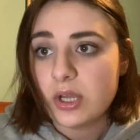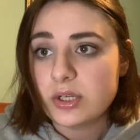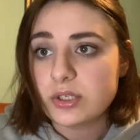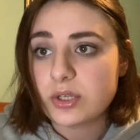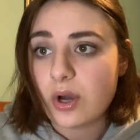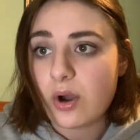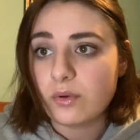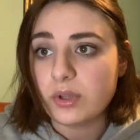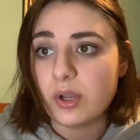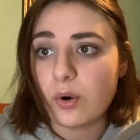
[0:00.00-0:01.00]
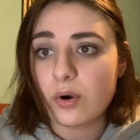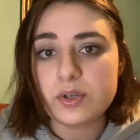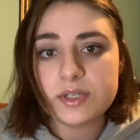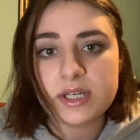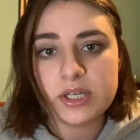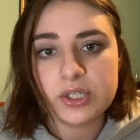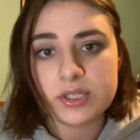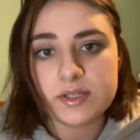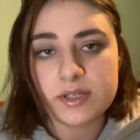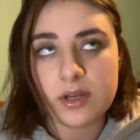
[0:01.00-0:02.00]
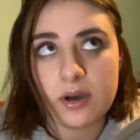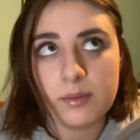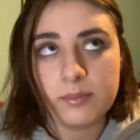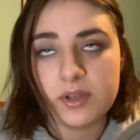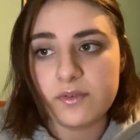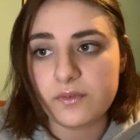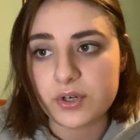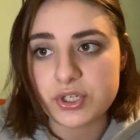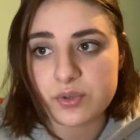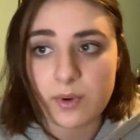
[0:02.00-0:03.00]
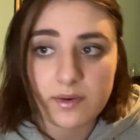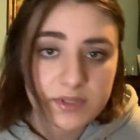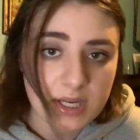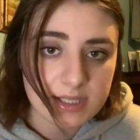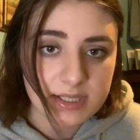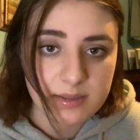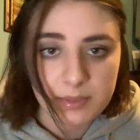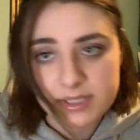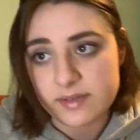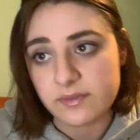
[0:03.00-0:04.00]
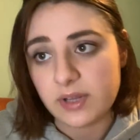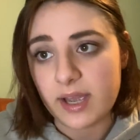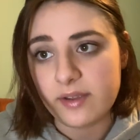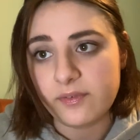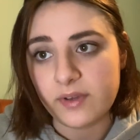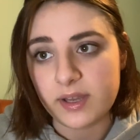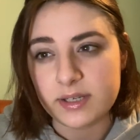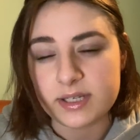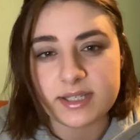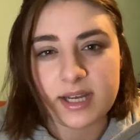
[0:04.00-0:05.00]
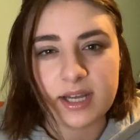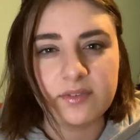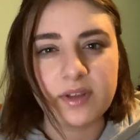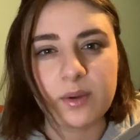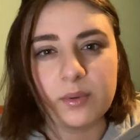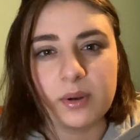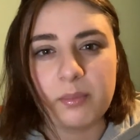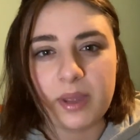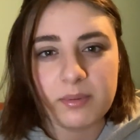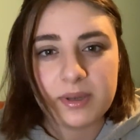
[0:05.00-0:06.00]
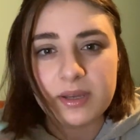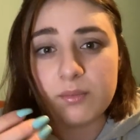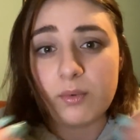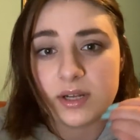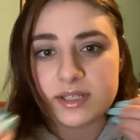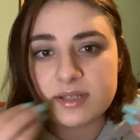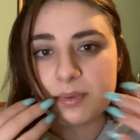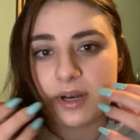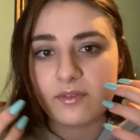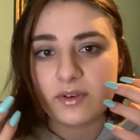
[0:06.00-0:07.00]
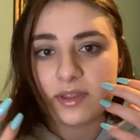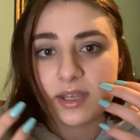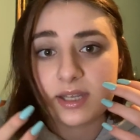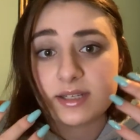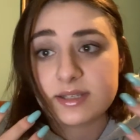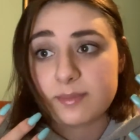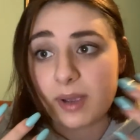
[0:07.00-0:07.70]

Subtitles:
So the oral stage is the first 12 to 18 months of life, and it's kind of like when a baby wants to put everything in its